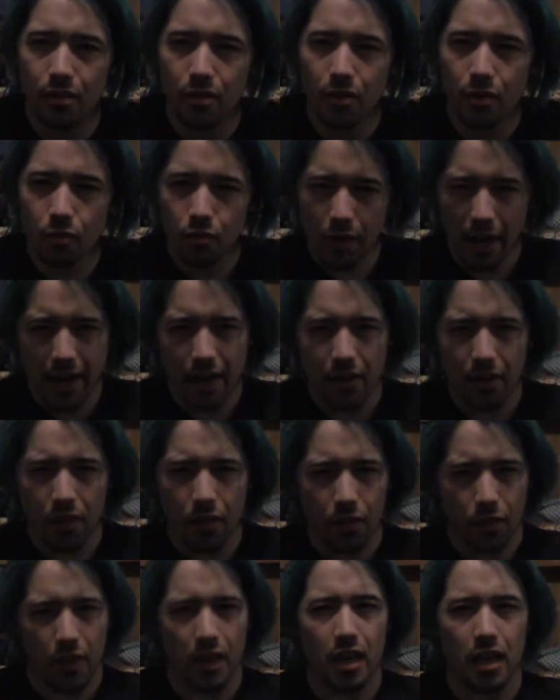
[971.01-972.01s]
the right
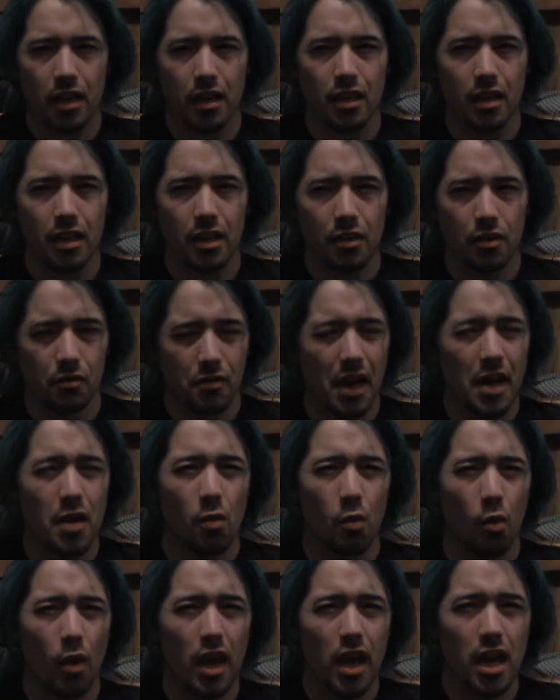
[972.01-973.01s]
thing in the
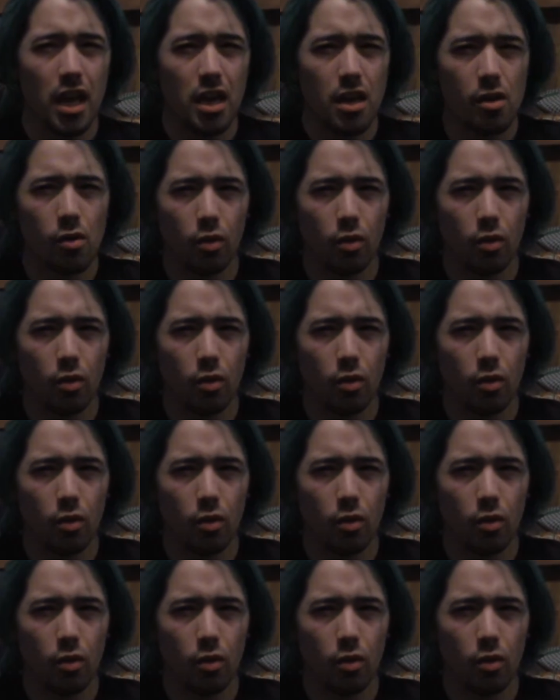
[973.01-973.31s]
right way,